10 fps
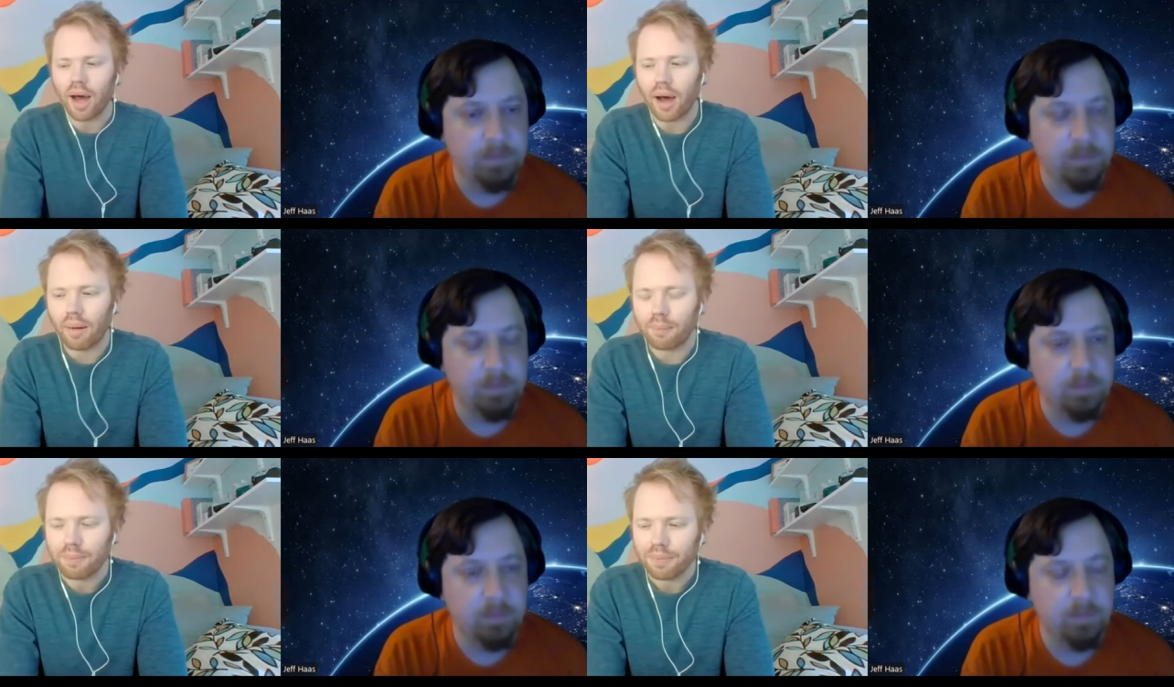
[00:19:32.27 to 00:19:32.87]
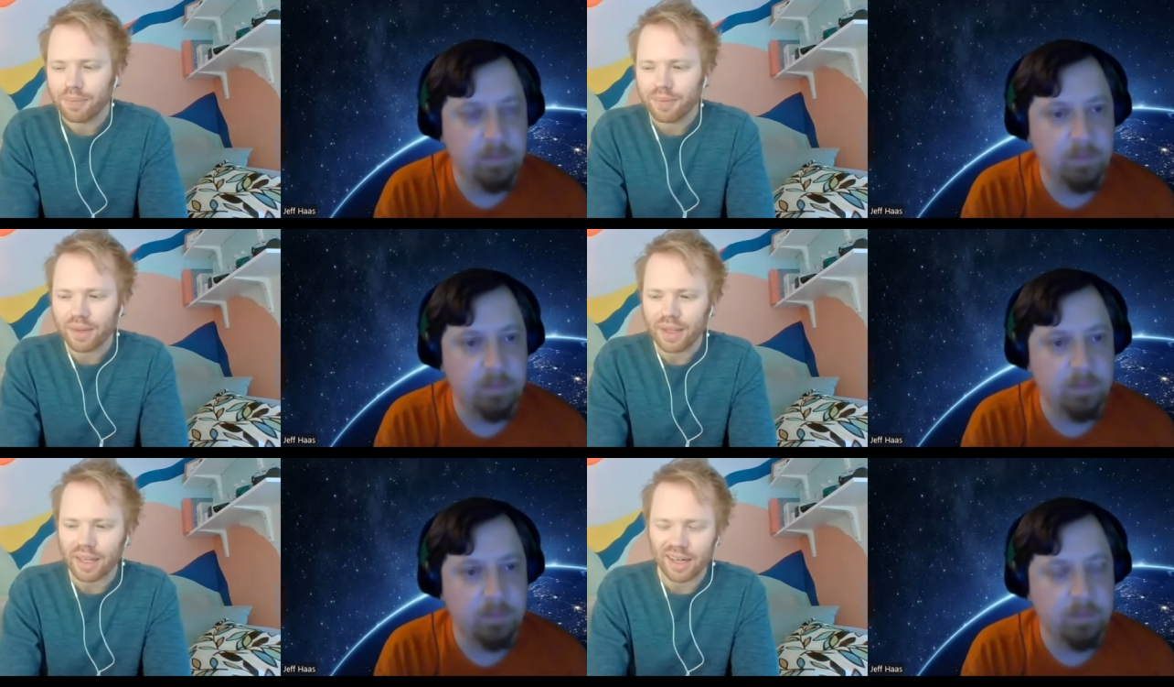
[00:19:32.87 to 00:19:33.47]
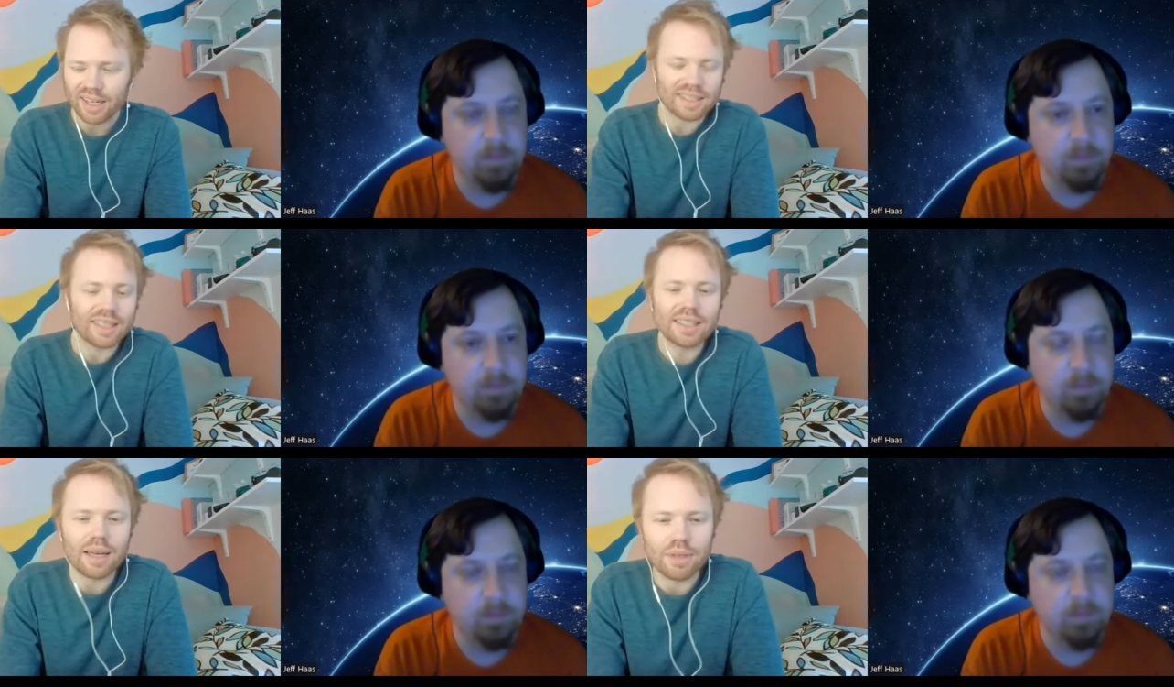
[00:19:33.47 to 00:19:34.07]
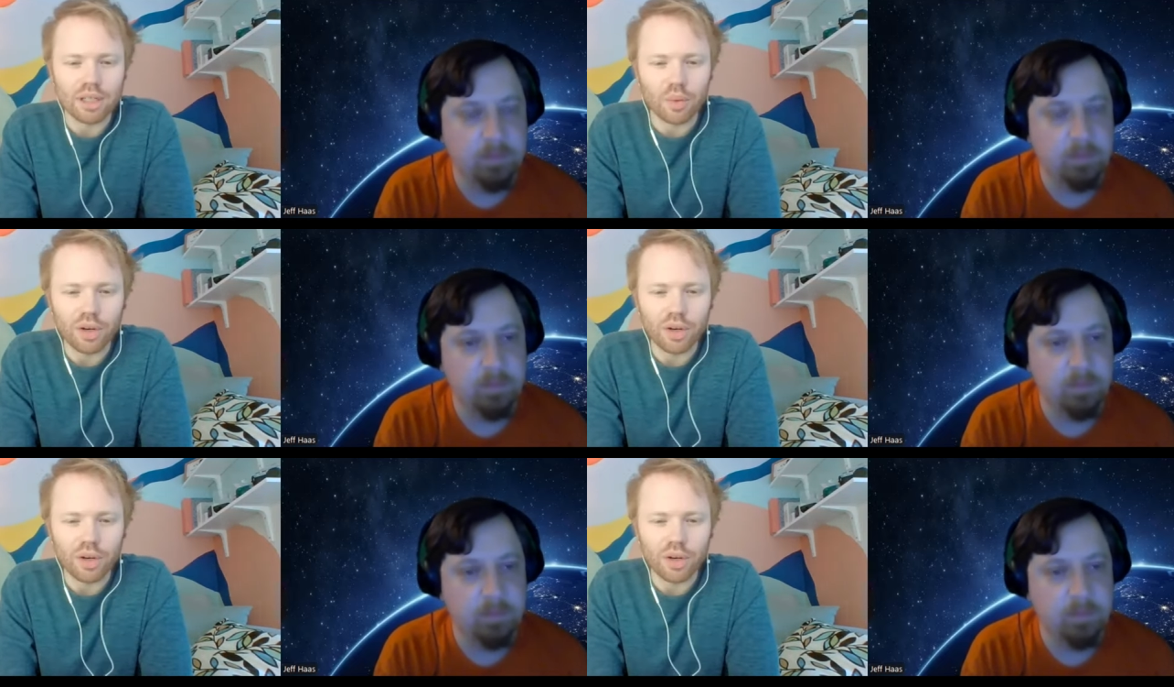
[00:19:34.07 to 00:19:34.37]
Speaker 1: Um, you know, because it's the same deal